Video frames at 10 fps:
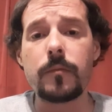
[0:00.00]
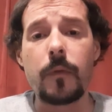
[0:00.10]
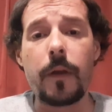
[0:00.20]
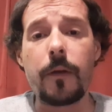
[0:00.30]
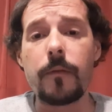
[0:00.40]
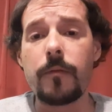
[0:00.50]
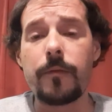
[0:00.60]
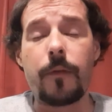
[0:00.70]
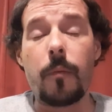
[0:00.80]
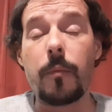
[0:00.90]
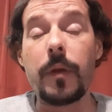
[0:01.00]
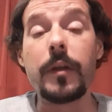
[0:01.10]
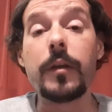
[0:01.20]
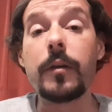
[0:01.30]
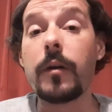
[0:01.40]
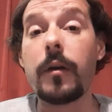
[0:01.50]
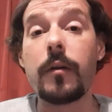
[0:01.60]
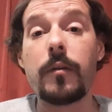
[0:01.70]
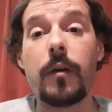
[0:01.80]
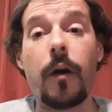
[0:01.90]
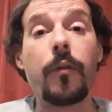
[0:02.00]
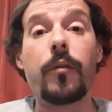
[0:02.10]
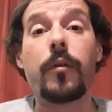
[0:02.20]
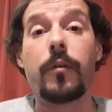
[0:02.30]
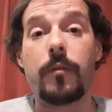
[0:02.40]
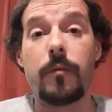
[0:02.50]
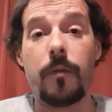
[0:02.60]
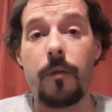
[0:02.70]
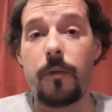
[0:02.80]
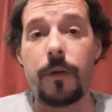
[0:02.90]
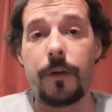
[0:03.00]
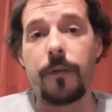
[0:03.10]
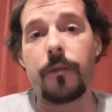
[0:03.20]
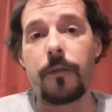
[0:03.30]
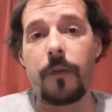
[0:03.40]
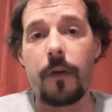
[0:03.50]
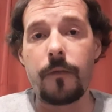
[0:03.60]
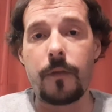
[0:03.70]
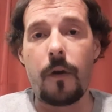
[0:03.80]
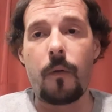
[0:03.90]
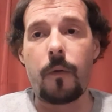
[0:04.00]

like from many other New Year's I've dealt